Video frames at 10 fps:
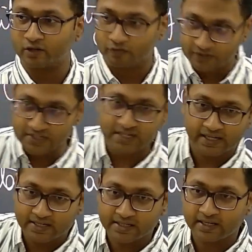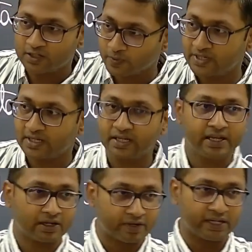of this data set is basically
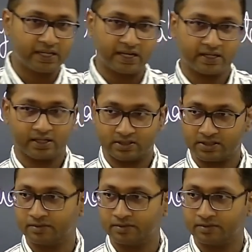NYT articles.